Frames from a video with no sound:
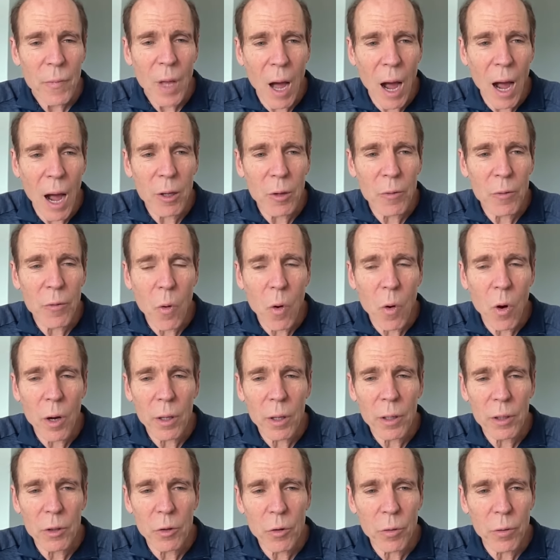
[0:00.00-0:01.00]
olive
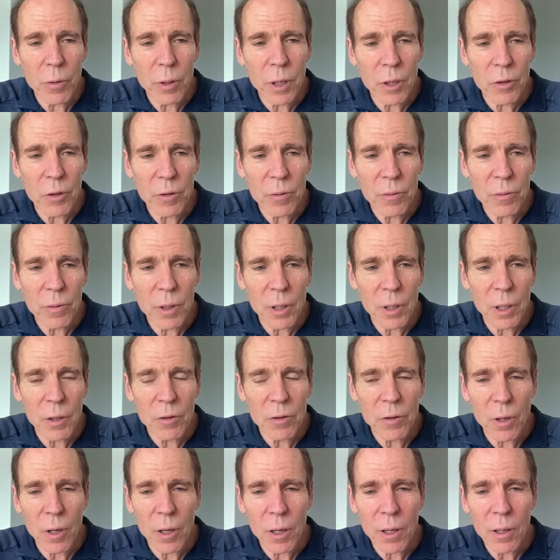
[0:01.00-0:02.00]
oil incre- is
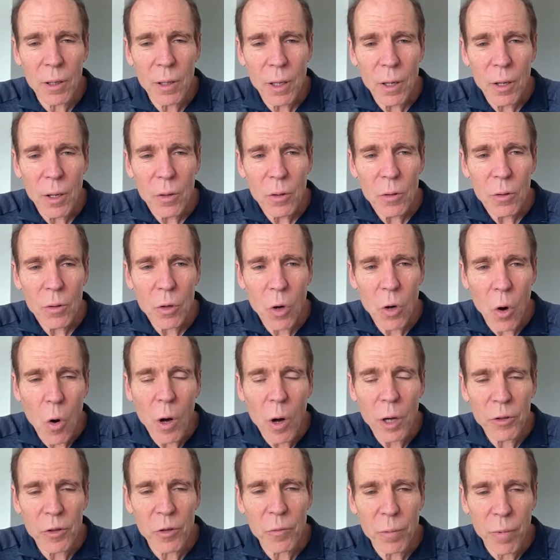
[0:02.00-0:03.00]
is a
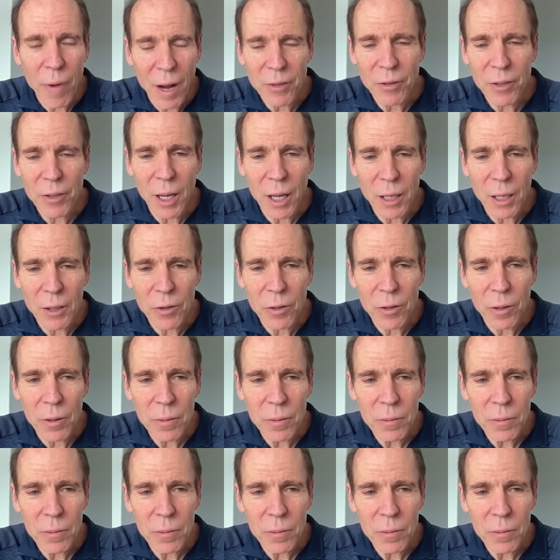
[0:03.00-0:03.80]
cause of breast cancer